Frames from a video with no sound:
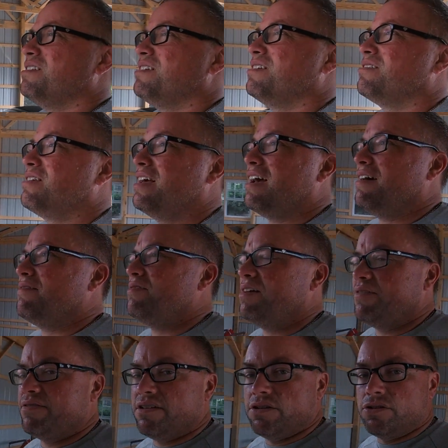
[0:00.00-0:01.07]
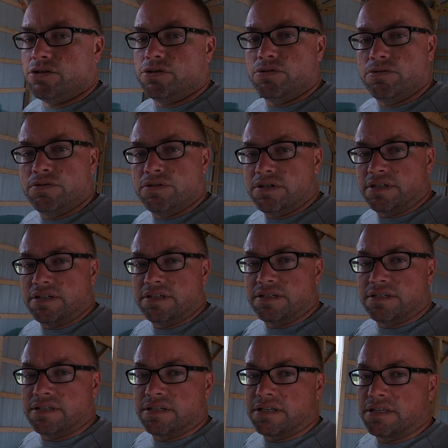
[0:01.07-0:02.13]
that they have left to do
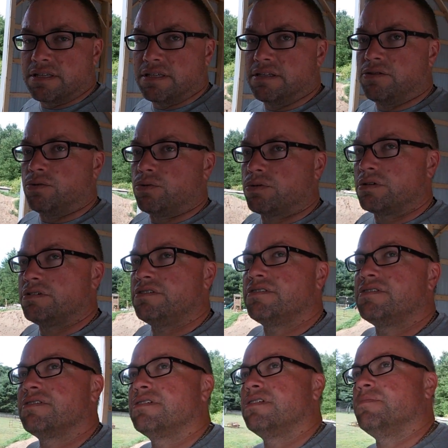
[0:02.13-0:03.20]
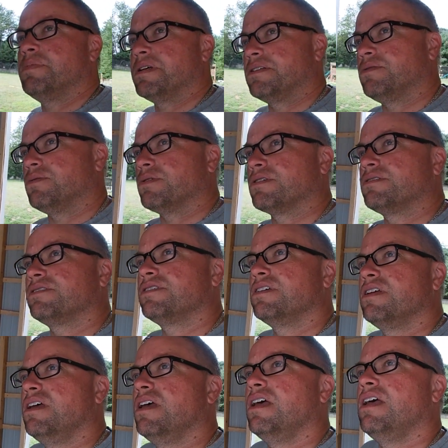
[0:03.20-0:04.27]
is the doors, the big doors,
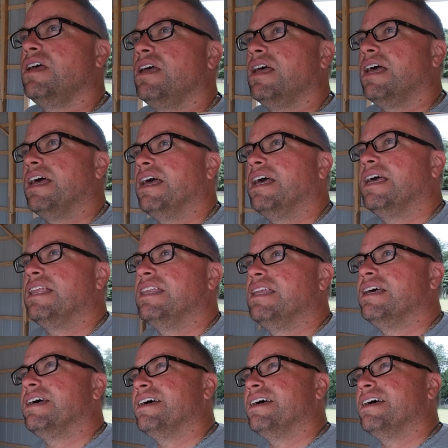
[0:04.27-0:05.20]
and